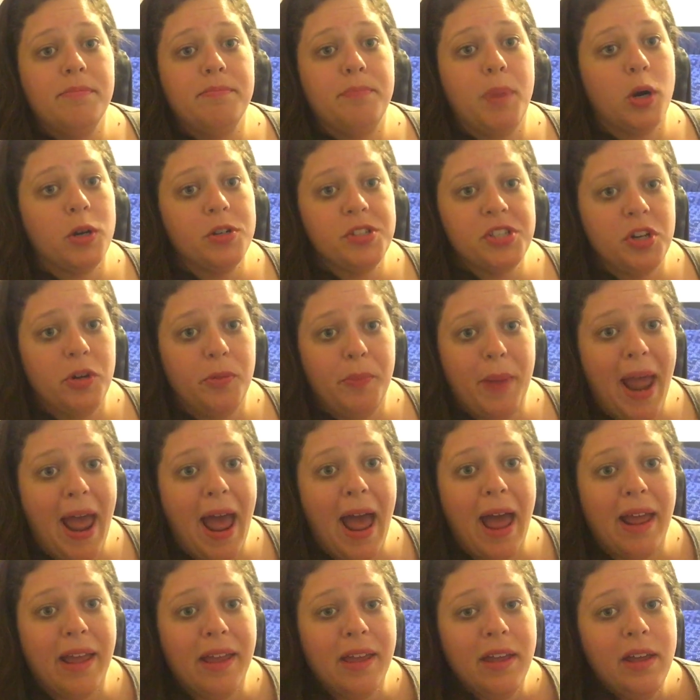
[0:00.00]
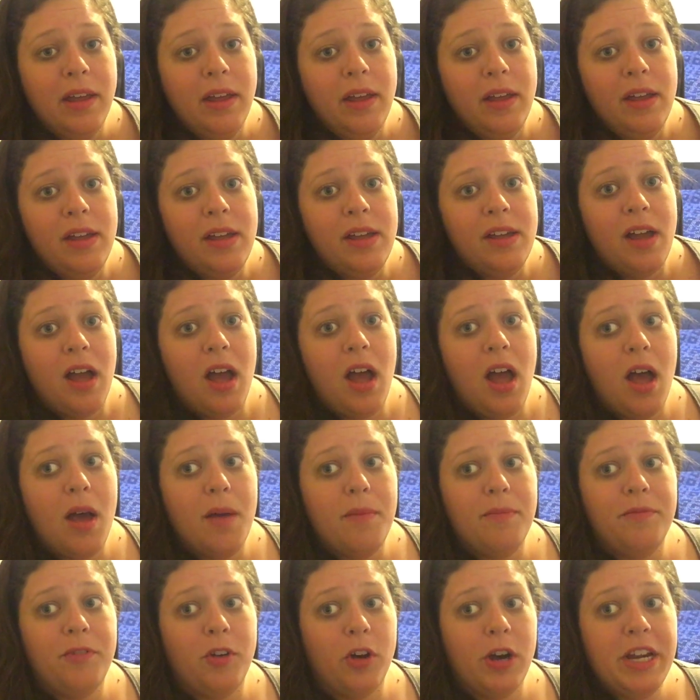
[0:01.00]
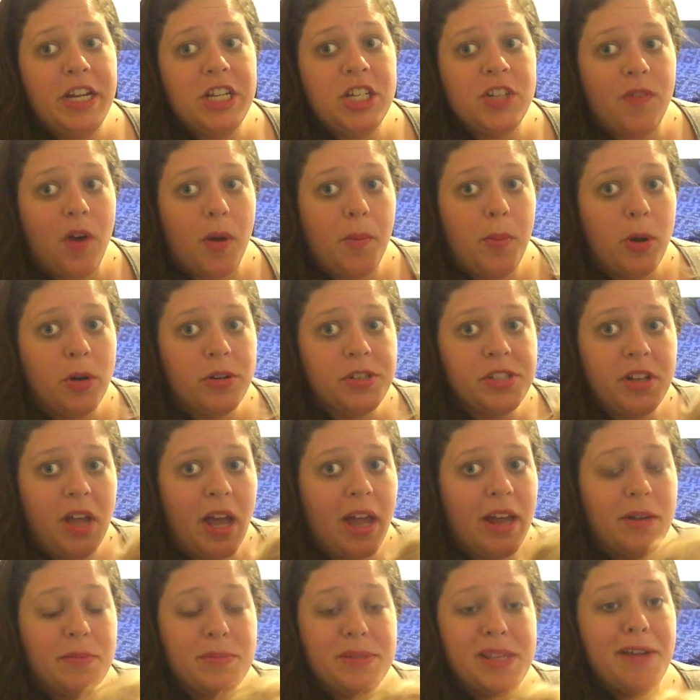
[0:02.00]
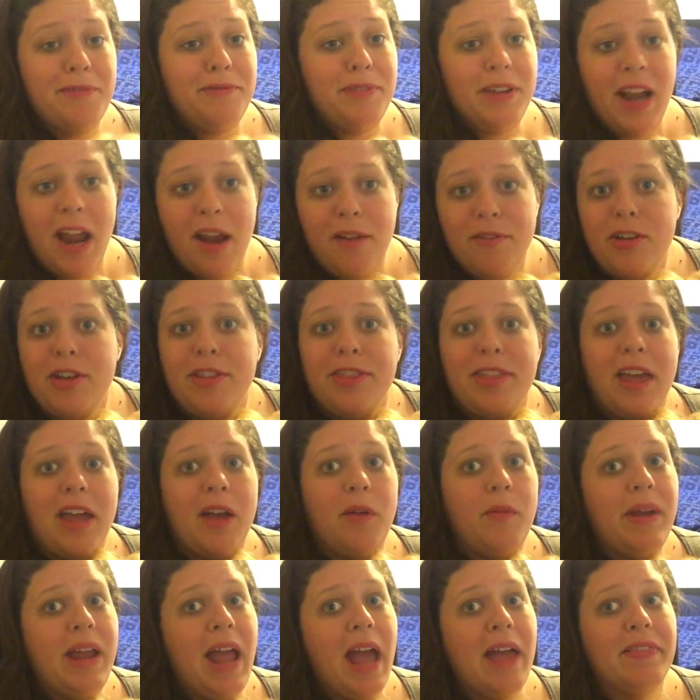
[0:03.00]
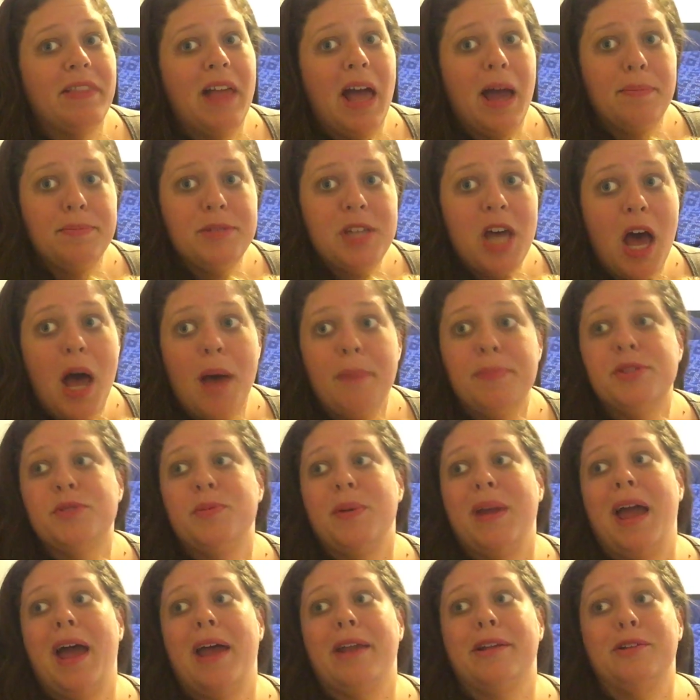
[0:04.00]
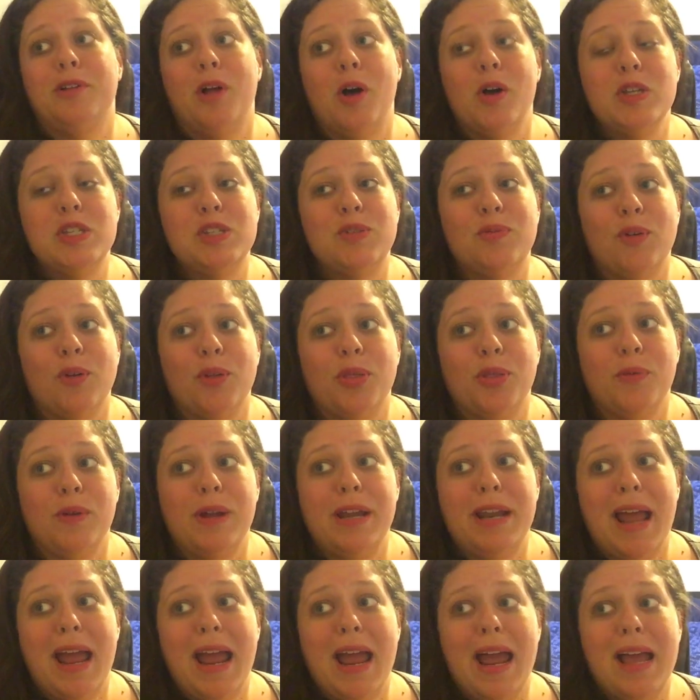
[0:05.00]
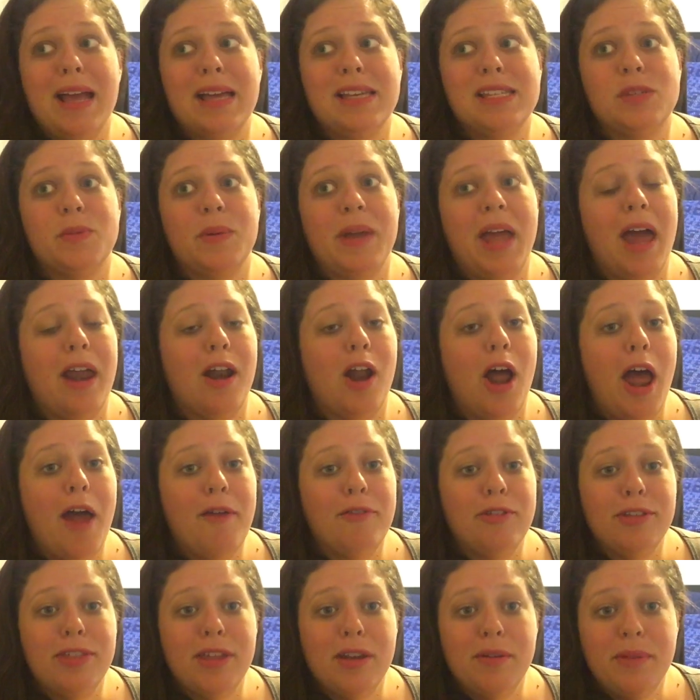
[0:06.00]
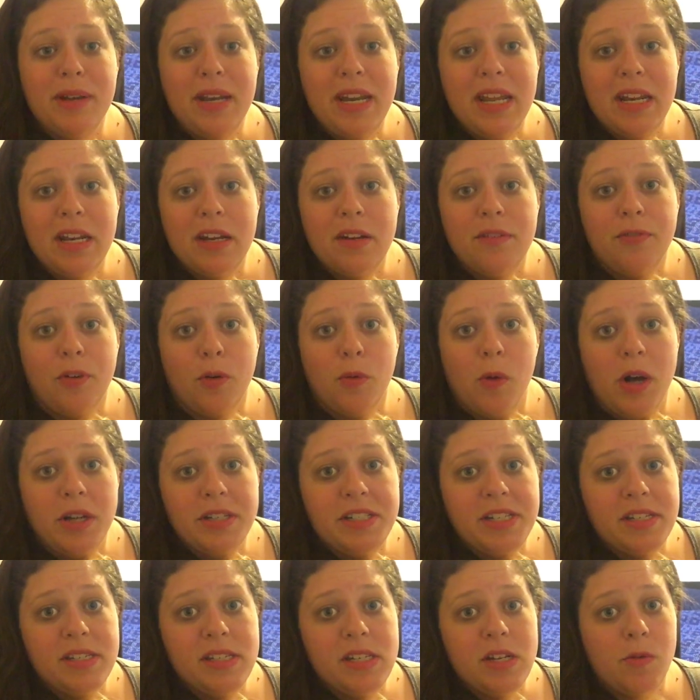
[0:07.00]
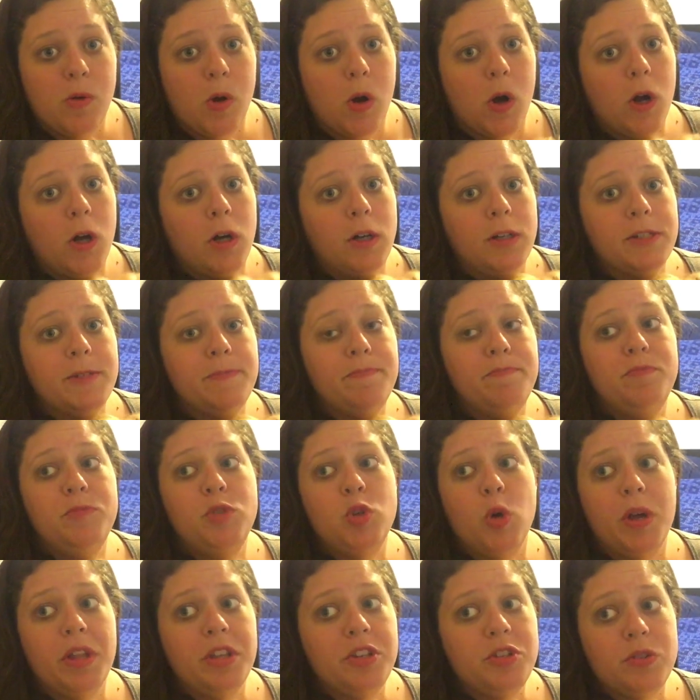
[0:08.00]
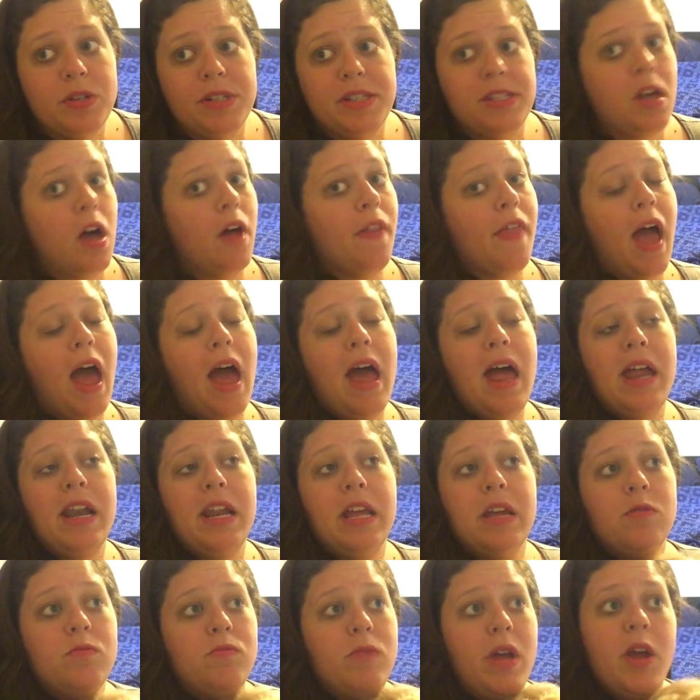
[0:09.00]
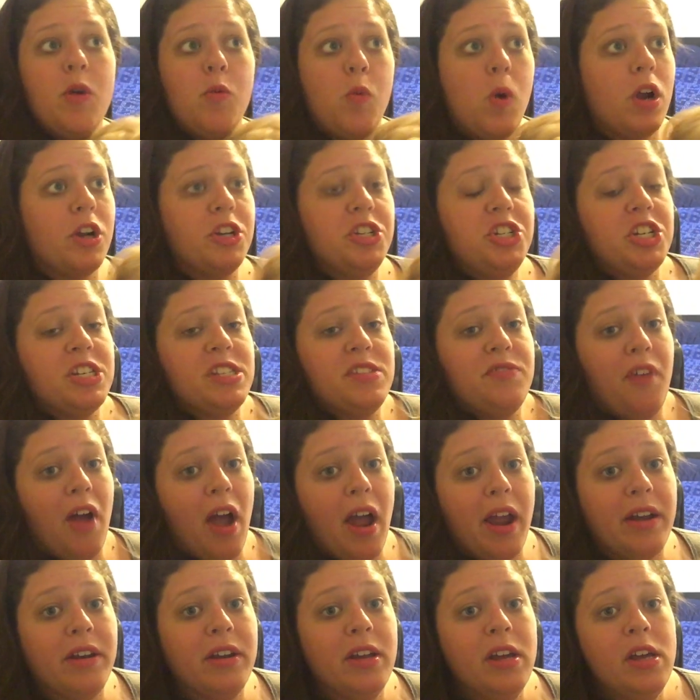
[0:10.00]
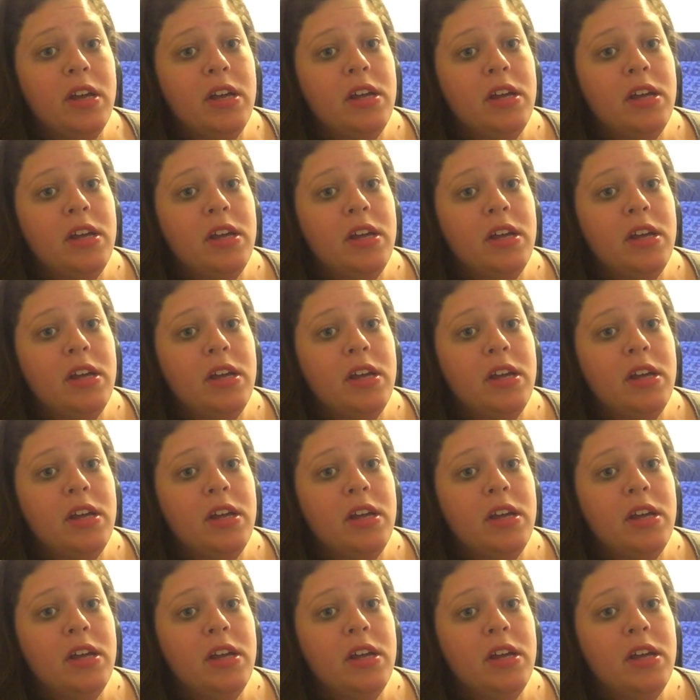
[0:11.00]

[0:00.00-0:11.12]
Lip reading: personal bag for each of our personal items. That fit everything. We had laptops, we had clothes for 3 days, we had everything we needed for Walt Disney World, toiletries, all that, and it worked just fine.